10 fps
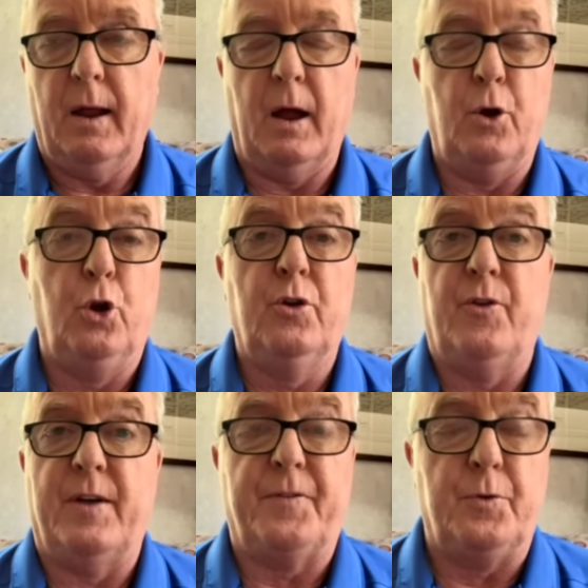and who the
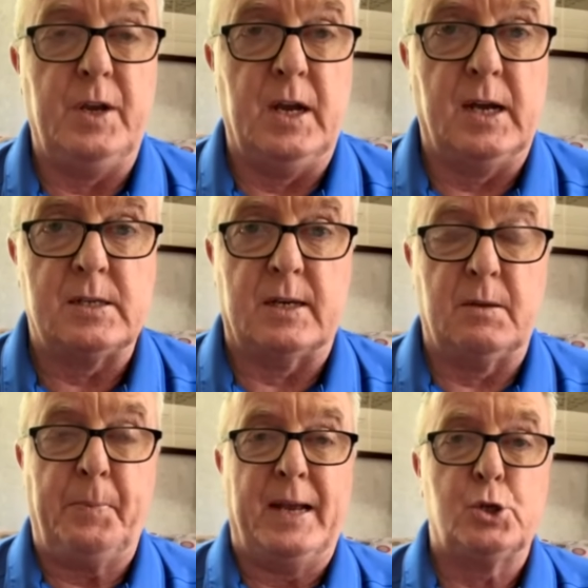referee is, it
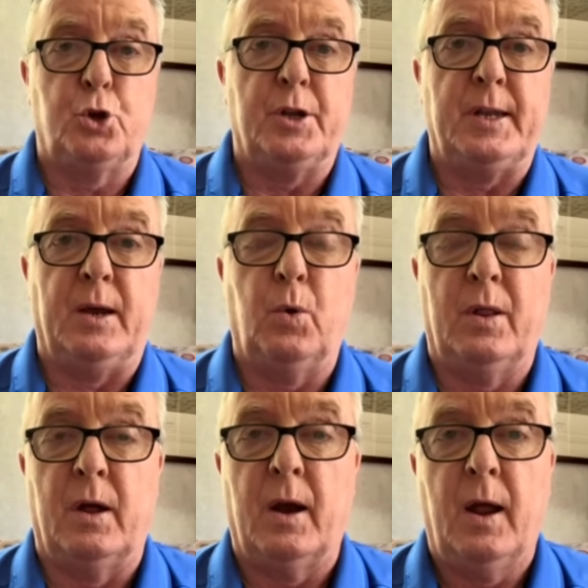depends on the day
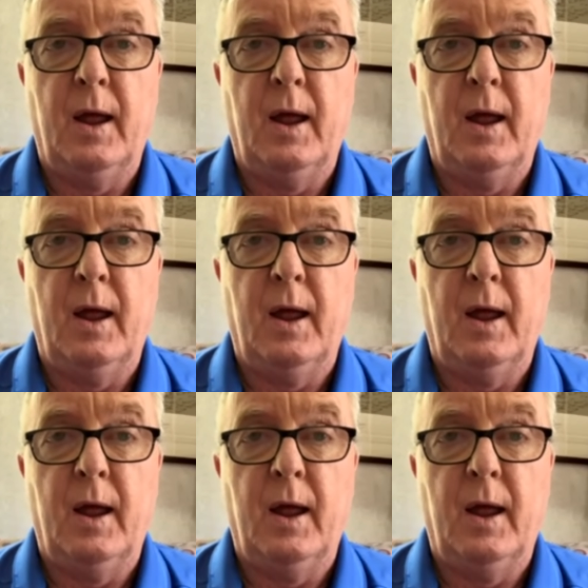whether